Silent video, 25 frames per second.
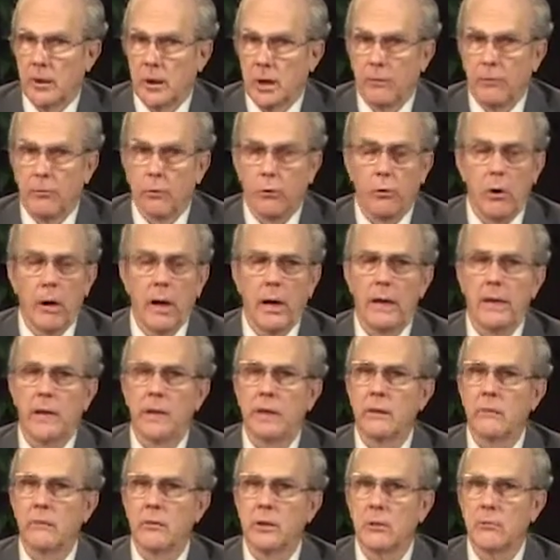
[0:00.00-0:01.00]
a
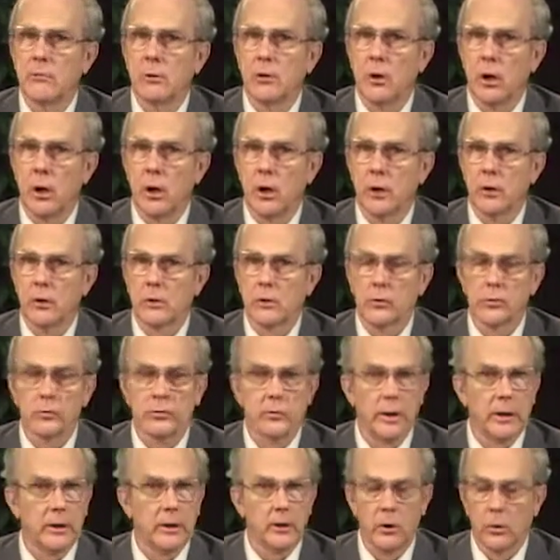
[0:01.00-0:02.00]
variety of different
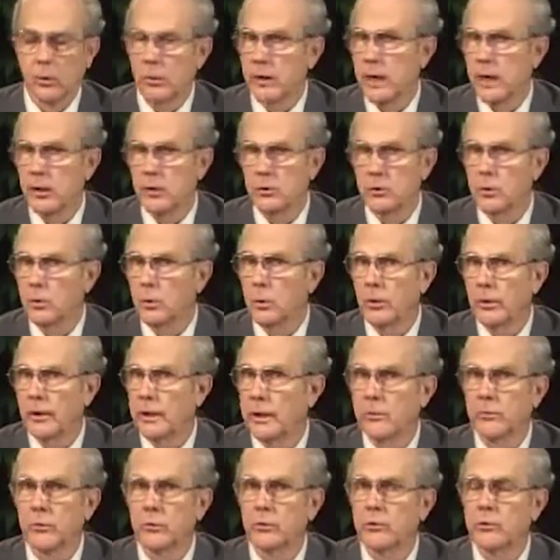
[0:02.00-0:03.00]
articles that no doubt you will
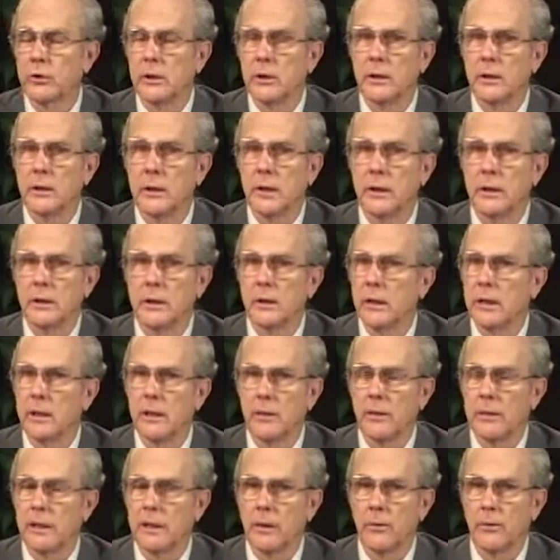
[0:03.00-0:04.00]
never see in
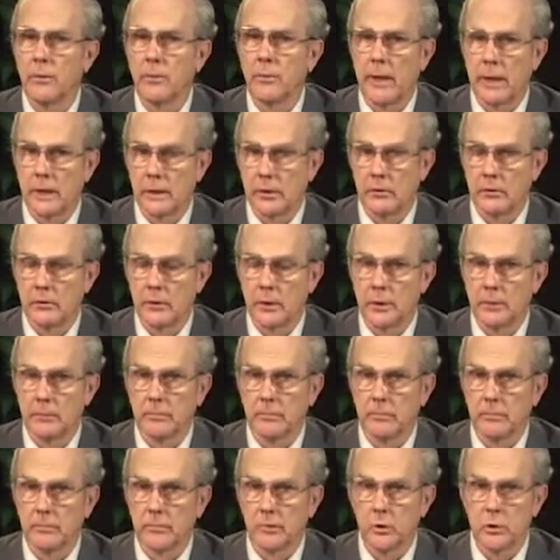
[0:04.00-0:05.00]
any other magazine,
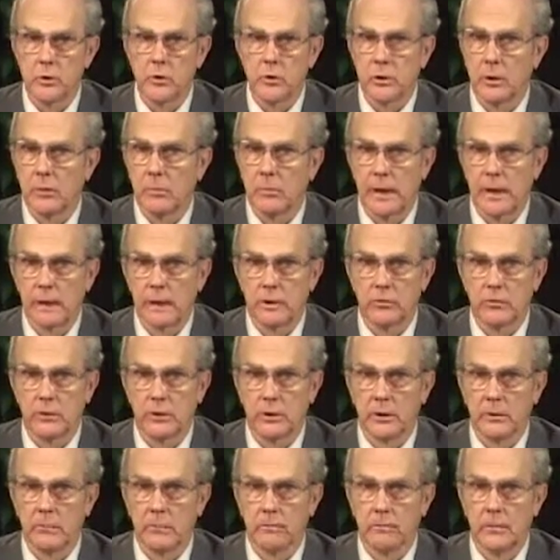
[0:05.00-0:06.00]
Christian
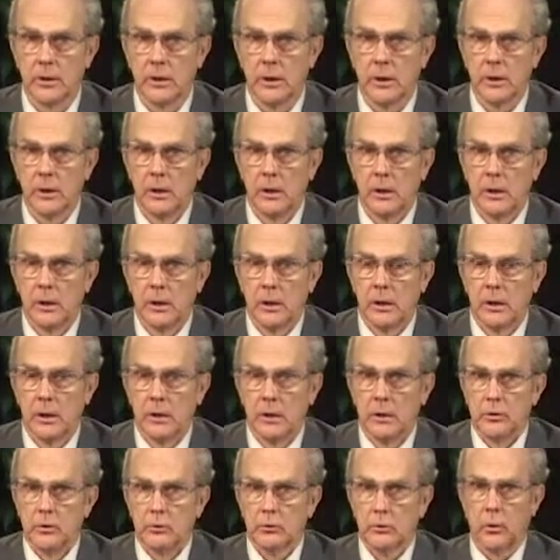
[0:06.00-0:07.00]
magazine.
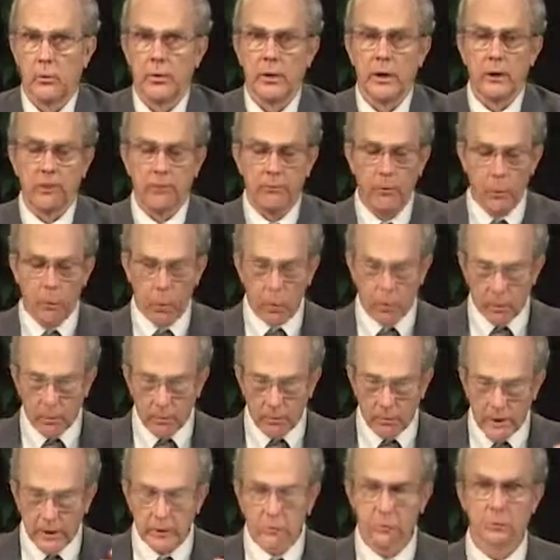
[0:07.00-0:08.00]
So, therefore,
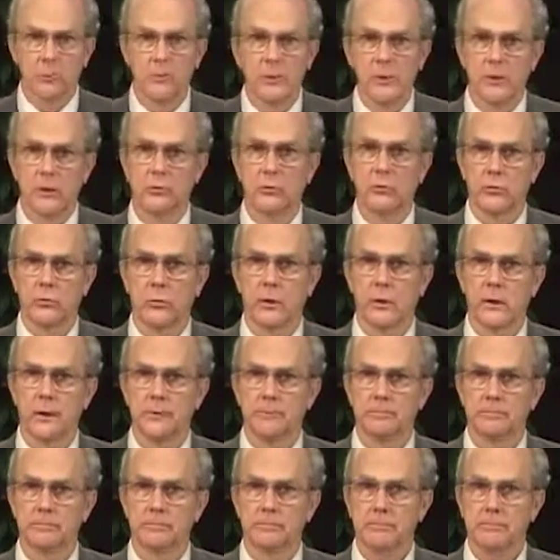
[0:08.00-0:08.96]
this ministry,